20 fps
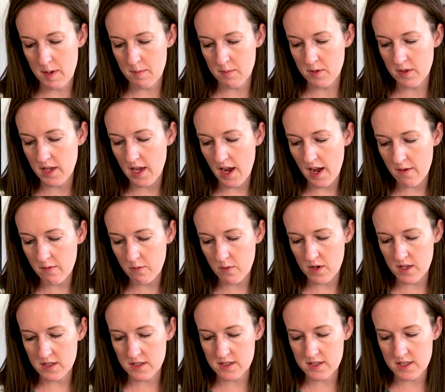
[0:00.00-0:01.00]
paper. They have
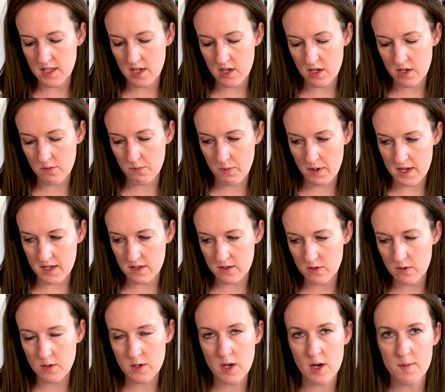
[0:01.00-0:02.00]
ones that are regular
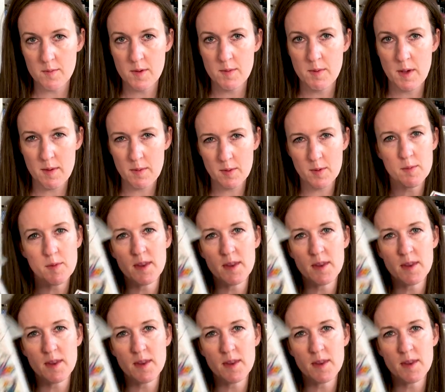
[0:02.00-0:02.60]
origami paper,